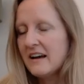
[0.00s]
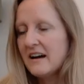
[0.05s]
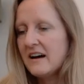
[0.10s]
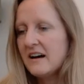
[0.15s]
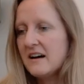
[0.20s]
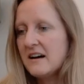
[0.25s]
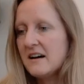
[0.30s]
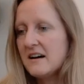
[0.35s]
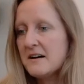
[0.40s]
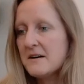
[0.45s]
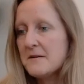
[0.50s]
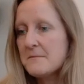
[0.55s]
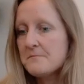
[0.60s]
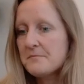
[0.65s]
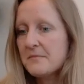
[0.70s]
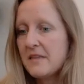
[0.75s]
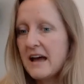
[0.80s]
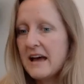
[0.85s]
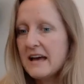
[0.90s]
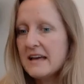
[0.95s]
Um,
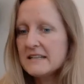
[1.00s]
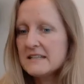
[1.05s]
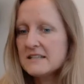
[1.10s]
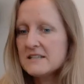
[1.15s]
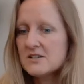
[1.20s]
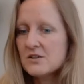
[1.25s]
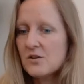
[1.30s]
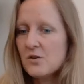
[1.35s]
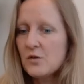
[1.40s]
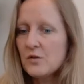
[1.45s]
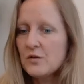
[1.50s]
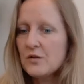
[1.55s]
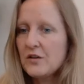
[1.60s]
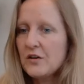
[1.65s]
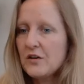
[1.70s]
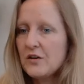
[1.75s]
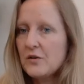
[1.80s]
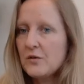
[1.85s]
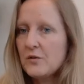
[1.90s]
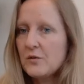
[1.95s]
and
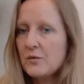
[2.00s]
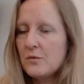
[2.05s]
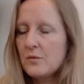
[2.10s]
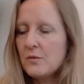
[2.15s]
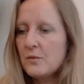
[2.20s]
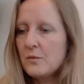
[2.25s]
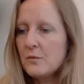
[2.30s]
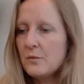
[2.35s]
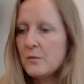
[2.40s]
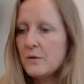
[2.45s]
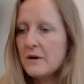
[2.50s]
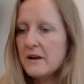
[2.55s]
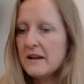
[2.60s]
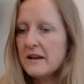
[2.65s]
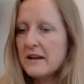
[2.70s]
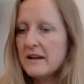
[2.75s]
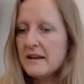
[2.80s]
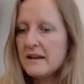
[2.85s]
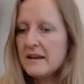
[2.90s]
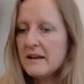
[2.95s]
also,
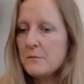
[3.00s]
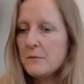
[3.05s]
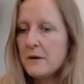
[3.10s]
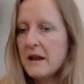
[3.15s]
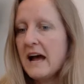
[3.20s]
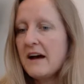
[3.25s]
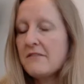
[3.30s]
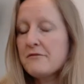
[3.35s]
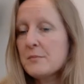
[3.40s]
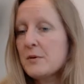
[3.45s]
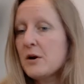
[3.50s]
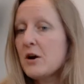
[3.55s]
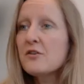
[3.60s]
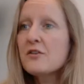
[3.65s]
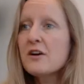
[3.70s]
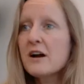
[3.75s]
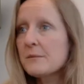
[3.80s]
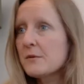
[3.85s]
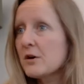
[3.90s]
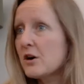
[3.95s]
we, we have a
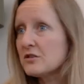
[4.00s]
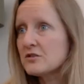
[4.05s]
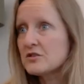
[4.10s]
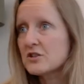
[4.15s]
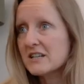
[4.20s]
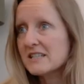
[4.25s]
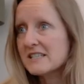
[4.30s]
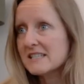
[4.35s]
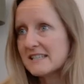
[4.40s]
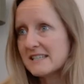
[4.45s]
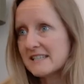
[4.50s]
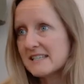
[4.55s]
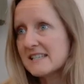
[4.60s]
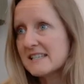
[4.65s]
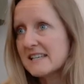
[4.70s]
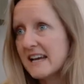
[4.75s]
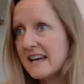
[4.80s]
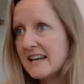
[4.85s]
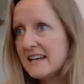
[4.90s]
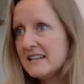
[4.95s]
program called Trusted
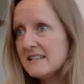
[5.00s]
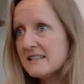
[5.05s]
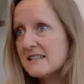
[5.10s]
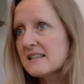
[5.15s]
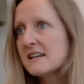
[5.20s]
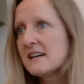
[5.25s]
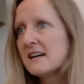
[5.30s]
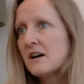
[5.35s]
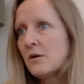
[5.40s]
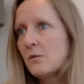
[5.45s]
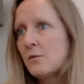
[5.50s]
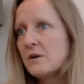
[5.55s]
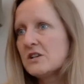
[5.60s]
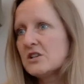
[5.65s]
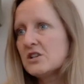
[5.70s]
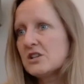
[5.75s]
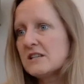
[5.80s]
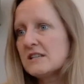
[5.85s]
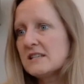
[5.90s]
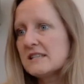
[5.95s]
Stays,
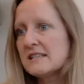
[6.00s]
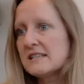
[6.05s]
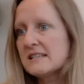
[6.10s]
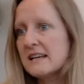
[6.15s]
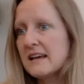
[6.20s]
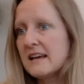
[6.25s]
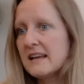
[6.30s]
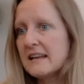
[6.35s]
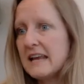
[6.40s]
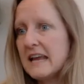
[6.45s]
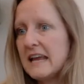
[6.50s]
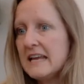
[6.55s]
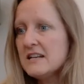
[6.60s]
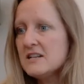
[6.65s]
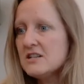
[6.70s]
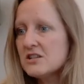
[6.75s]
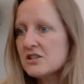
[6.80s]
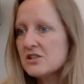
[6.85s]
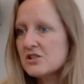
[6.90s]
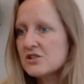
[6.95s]
which is an
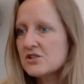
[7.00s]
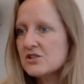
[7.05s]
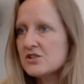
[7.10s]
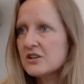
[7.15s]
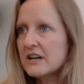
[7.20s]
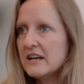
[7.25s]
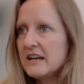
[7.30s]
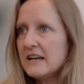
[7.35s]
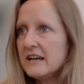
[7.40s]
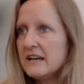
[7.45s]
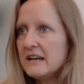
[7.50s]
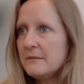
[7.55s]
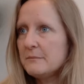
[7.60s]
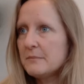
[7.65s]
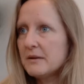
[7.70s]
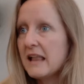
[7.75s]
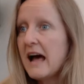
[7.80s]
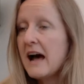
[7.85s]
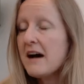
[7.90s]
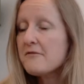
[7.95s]

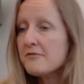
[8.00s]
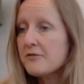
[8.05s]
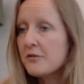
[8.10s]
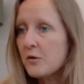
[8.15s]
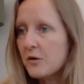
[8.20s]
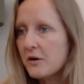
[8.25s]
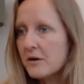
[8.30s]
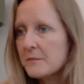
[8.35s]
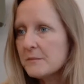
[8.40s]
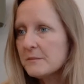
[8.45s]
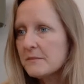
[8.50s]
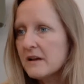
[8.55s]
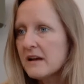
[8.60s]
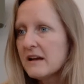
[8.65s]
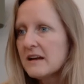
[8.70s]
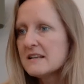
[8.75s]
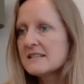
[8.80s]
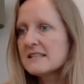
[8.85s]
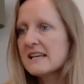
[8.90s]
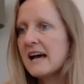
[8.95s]
industry platform
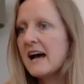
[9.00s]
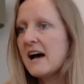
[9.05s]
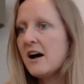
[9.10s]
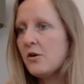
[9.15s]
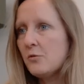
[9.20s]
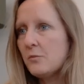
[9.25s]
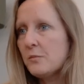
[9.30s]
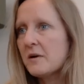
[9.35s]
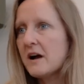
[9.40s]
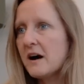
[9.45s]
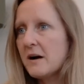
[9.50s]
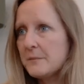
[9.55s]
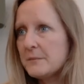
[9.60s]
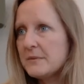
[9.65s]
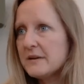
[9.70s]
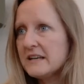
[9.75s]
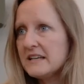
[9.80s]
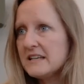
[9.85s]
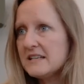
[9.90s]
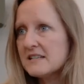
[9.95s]
to help
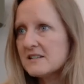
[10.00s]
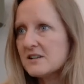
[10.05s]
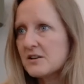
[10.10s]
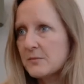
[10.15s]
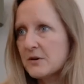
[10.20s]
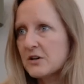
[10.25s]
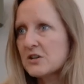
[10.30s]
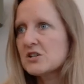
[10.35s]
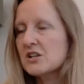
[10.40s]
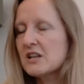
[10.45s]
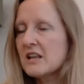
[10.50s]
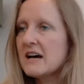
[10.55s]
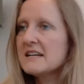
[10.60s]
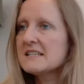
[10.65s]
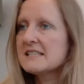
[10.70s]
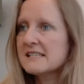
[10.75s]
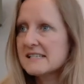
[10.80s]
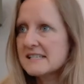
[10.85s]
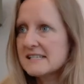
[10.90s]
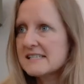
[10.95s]
companies
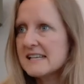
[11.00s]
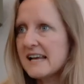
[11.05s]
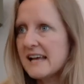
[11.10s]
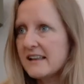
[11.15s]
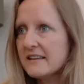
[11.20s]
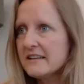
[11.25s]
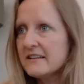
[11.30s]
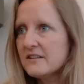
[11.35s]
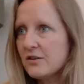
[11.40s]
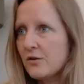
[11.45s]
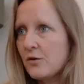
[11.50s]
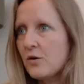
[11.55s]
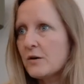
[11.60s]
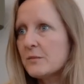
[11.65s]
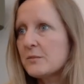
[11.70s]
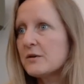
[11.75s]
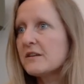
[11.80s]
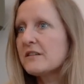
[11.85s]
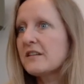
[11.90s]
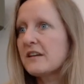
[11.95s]
commercialize and sell into
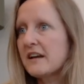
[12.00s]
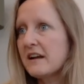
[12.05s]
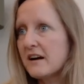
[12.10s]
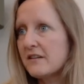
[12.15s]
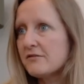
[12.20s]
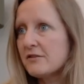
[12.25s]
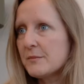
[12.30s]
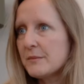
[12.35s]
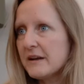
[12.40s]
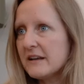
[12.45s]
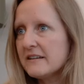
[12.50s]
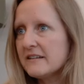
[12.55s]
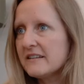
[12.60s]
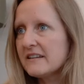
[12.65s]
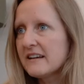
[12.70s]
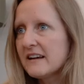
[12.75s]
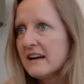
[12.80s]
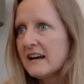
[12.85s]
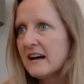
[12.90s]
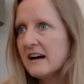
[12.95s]
corporates and government.
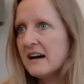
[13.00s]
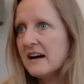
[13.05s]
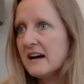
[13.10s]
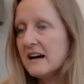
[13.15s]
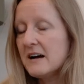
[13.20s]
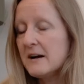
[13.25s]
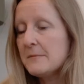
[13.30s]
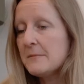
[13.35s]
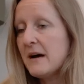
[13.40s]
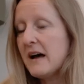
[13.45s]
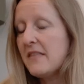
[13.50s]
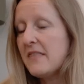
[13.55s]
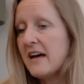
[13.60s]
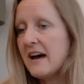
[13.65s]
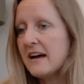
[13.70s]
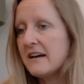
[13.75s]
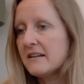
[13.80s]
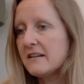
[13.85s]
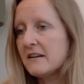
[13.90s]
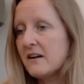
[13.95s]
Um, and
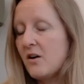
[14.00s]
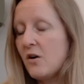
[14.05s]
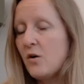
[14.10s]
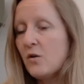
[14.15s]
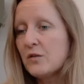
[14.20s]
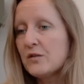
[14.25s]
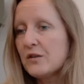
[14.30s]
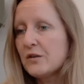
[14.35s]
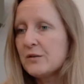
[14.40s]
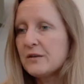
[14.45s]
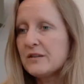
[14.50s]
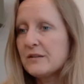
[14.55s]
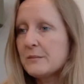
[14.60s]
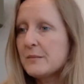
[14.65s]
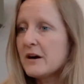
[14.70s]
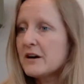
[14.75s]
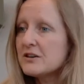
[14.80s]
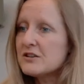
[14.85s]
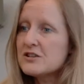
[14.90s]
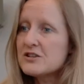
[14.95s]
that also is in
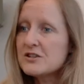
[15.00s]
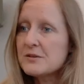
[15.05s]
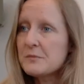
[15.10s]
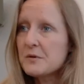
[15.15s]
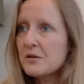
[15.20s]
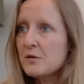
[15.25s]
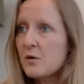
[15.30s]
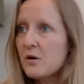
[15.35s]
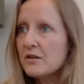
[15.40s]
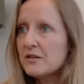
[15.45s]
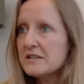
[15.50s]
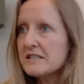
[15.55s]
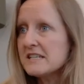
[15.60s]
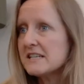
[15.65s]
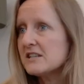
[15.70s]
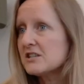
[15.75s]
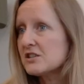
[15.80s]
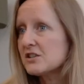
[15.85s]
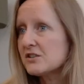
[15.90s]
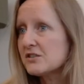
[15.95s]
partnership with
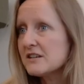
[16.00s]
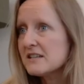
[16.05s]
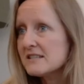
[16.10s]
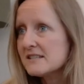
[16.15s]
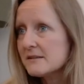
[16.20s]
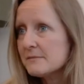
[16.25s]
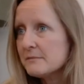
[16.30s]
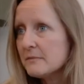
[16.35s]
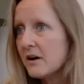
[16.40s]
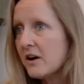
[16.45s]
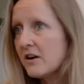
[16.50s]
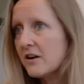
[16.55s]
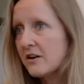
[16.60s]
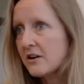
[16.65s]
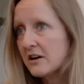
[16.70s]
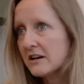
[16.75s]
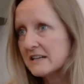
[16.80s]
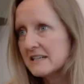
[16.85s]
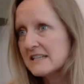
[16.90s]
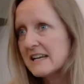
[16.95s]
Quality in Tourism,
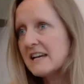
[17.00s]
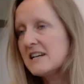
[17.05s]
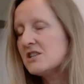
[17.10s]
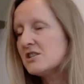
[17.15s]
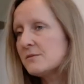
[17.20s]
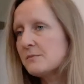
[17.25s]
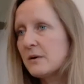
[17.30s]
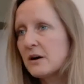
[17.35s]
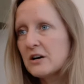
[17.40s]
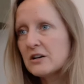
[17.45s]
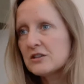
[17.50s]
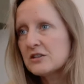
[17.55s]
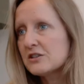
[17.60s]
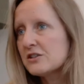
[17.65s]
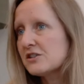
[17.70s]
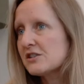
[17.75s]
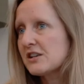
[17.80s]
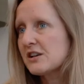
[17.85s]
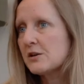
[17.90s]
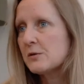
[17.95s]
our accreditation partner.
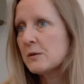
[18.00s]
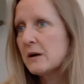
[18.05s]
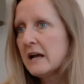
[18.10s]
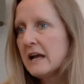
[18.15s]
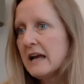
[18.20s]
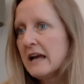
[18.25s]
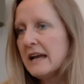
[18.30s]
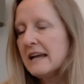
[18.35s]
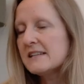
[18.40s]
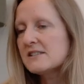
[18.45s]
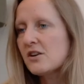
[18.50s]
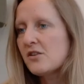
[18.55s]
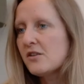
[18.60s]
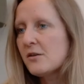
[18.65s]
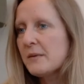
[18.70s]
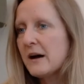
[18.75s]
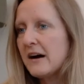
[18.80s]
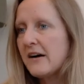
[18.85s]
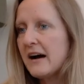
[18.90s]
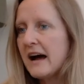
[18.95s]
So it's all
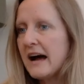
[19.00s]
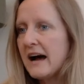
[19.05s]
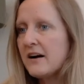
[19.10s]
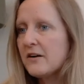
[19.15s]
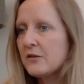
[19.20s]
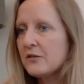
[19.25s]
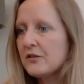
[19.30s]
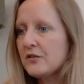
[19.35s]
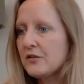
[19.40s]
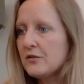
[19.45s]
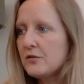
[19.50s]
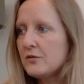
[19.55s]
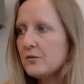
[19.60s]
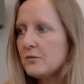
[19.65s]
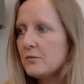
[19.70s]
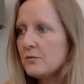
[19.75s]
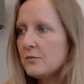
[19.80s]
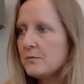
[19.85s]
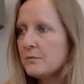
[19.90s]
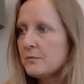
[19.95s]
about how
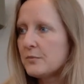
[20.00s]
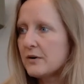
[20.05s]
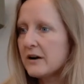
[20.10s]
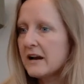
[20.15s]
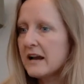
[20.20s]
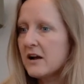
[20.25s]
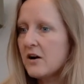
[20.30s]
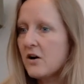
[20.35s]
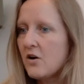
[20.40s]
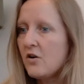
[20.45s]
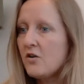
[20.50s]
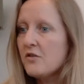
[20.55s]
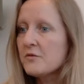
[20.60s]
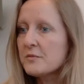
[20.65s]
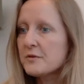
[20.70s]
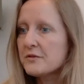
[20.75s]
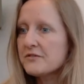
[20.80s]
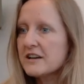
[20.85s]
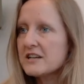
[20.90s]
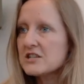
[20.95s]
to bring all
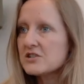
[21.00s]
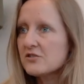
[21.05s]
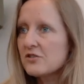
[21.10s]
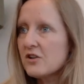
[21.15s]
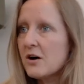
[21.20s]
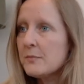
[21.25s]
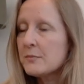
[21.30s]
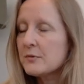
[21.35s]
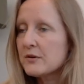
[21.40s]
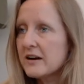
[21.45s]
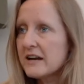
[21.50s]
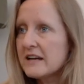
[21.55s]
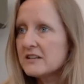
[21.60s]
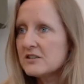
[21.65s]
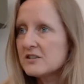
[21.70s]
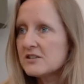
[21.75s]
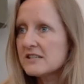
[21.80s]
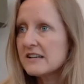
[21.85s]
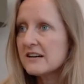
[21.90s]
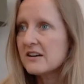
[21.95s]
the professional
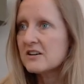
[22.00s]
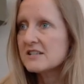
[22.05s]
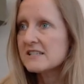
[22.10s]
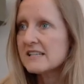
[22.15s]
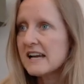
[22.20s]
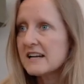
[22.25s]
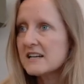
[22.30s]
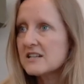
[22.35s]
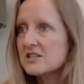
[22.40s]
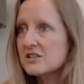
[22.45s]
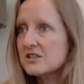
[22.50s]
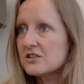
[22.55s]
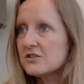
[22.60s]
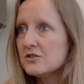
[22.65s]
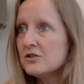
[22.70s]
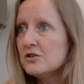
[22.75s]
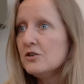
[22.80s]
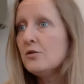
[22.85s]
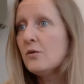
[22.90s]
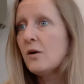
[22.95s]
operators in our
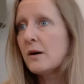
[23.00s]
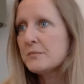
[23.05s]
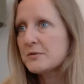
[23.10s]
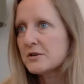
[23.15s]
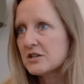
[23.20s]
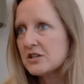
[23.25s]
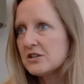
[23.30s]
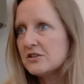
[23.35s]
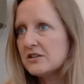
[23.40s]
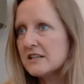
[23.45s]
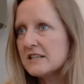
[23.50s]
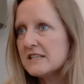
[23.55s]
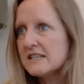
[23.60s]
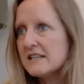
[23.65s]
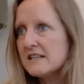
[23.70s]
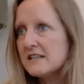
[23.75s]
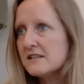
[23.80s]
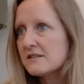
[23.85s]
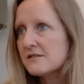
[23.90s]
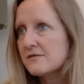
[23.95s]
sector new
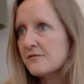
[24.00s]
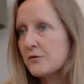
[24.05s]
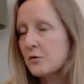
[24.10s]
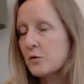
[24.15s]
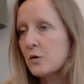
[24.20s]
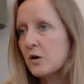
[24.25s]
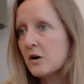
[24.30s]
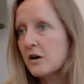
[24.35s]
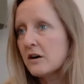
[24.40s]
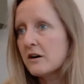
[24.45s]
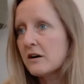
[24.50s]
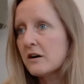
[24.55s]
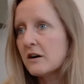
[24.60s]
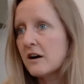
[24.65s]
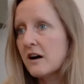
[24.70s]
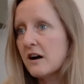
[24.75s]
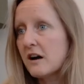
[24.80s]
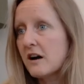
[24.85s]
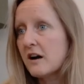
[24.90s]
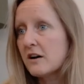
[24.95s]
opportunities
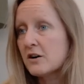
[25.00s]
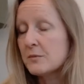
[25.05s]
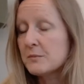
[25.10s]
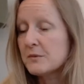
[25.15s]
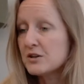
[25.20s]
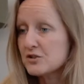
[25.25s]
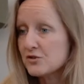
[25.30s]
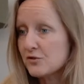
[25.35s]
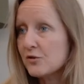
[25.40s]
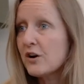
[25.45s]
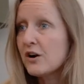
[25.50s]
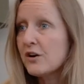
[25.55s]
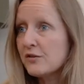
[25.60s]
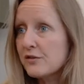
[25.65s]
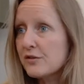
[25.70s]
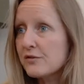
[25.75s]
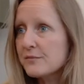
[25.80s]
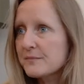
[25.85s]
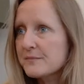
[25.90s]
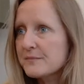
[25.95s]
for uh, commercial
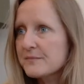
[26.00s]
growth.